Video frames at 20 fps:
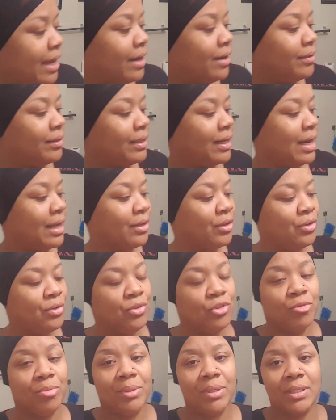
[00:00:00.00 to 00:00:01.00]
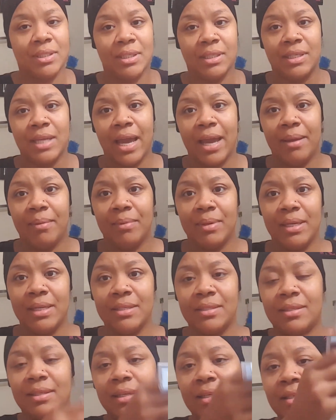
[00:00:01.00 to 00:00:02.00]
hair that I use because the type
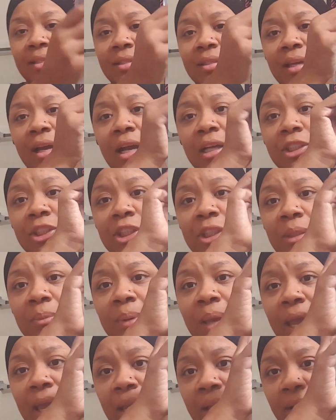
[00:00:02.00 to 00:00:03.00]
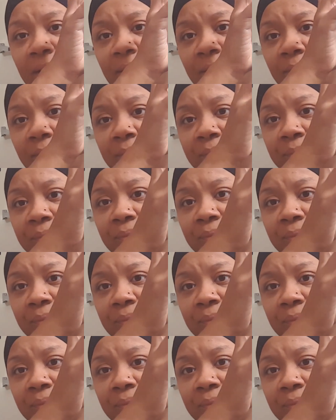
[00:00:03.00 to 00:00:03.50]
is a cheap hair,